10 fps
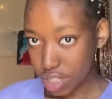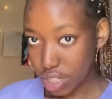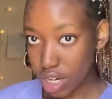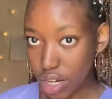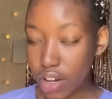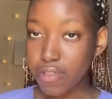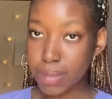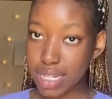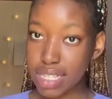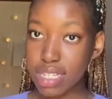year of
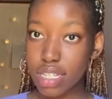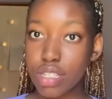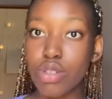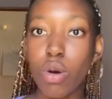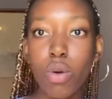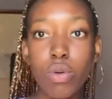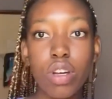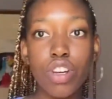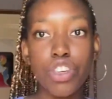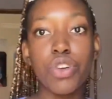medicine. So
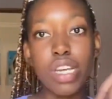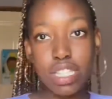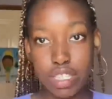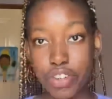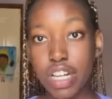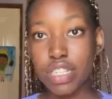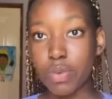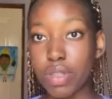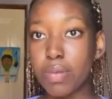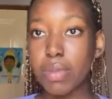you're integrated
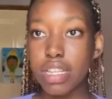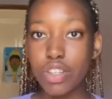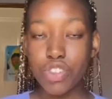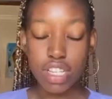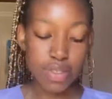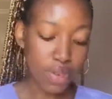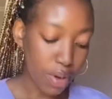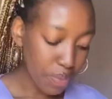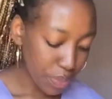with the mid-year transfer.